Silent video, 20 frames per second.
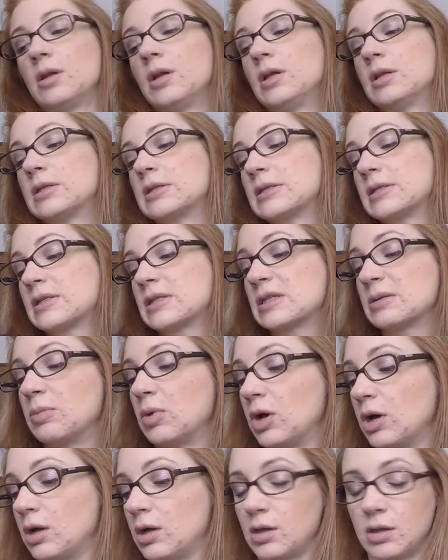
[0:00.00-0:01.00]
it's
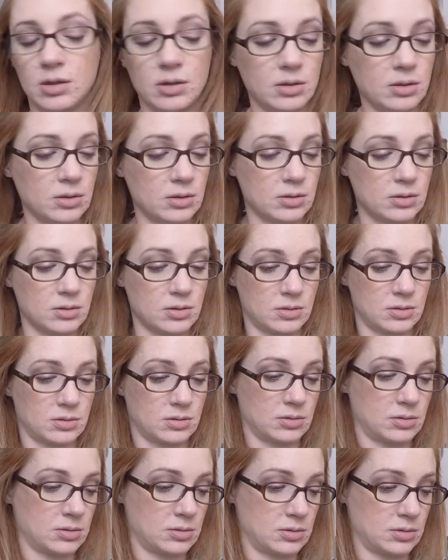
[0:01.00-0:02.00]
small.
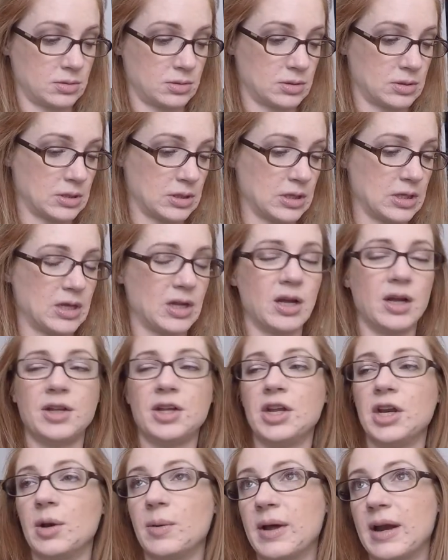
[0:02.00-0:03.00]

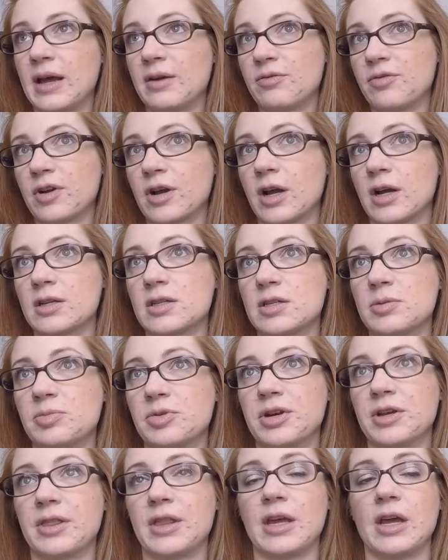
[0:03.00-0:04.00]
And you know what? I forgot to
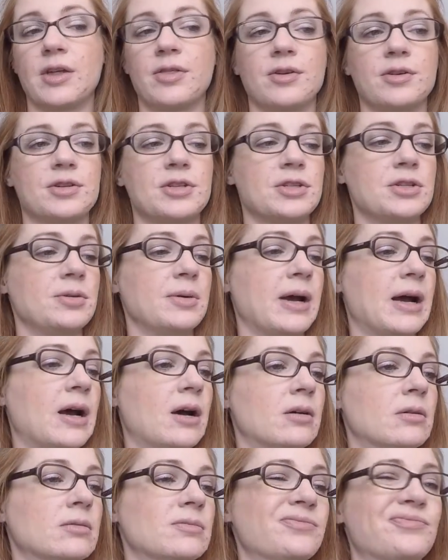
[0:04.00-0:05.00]
bring the other two
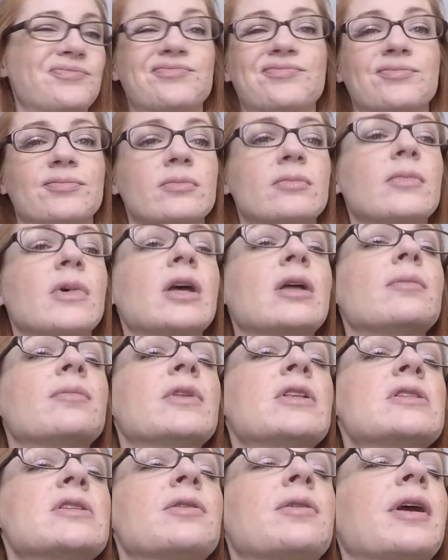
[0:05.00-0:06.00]
out,
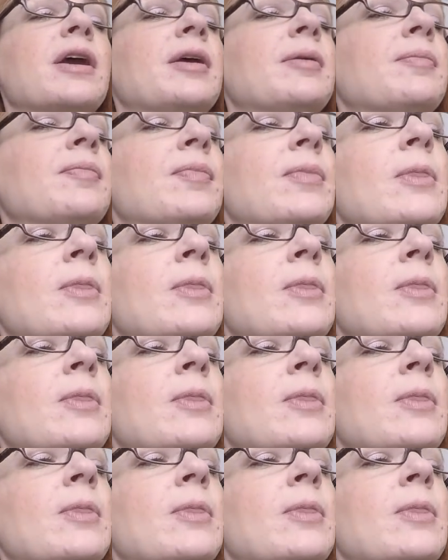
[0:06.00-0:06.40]
but it's okay.